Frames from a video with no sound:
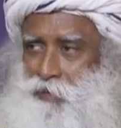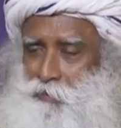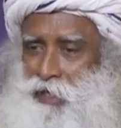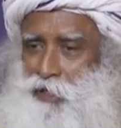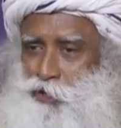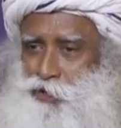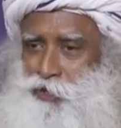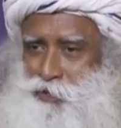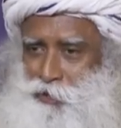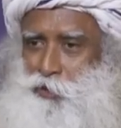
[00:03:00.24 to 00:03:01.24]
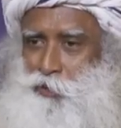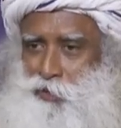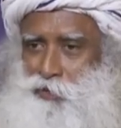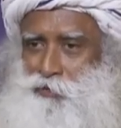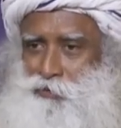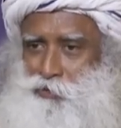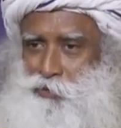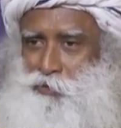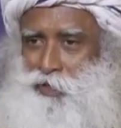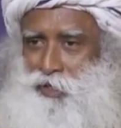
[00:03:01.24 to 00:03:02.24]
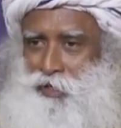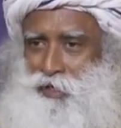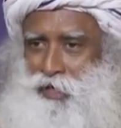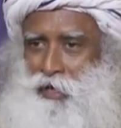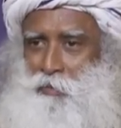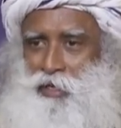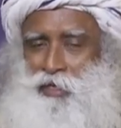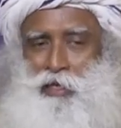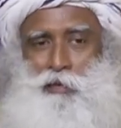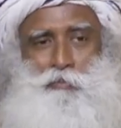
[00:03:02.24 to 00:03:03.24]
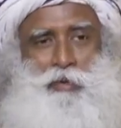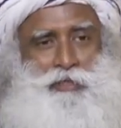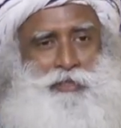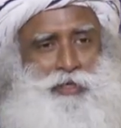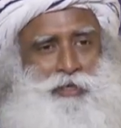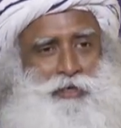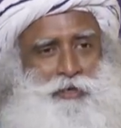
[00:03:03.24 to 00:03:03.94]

a balance sheet going, today am I a little better